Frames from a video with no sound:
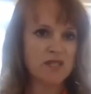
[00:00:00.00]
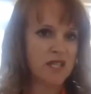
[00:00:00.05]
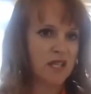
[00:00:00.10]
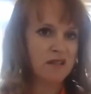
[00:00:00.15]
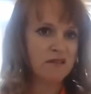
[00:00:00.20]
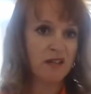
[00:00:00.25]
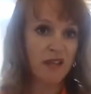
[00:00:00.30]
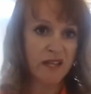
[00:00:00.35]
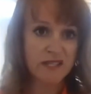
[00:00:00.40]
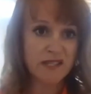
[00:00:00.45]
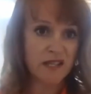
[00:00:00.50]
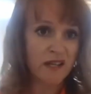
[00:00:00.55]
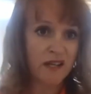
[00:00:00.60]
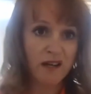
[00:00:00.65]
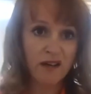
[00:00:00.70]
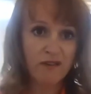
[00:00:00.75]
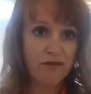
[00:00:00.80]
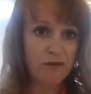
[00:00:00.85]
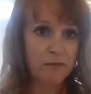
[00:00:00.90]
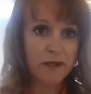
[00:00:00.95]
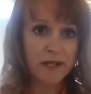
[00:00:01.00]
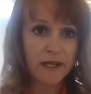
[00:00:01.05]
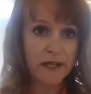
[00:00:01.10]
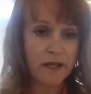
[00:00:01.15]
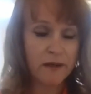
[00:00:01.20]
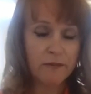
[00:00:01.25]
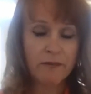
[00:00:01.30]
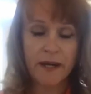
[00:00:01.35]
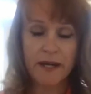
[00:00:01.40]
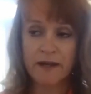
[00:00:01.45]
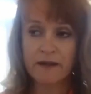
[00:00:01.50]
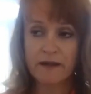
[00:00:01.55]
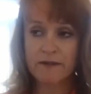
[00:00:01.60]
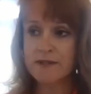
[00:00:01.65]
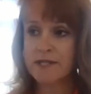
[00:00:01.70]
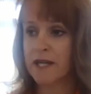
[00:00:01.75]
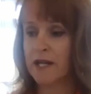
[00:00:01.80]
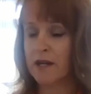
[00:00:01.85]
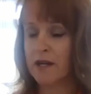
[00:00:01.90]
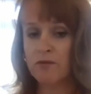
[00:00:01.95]
Sent, they sent half a million
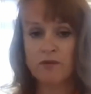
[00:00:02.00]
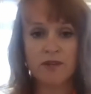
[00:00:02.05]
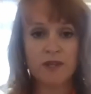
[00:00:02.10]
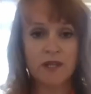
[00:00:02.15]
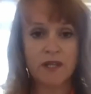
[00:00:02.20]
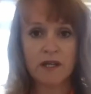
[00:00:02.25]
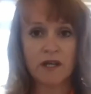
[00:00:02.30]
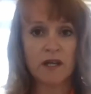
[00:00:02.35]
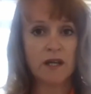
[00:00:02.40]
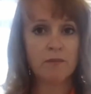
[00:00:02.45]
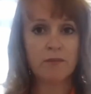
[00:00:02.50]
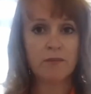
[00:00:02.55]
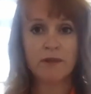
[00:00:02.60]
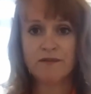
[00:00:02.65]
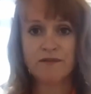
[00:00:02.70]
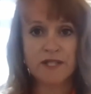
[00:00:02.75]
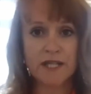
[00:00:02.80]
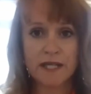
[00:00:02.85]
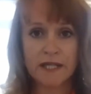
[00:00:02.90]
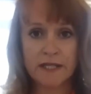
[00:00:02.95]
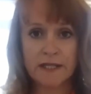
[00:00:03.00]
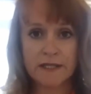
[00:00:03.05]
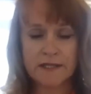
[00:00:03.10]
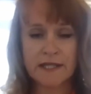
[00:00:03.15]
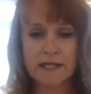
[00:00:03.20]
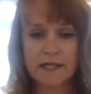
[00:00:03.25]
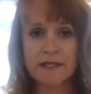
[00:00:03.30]
pounds out within a couple of days.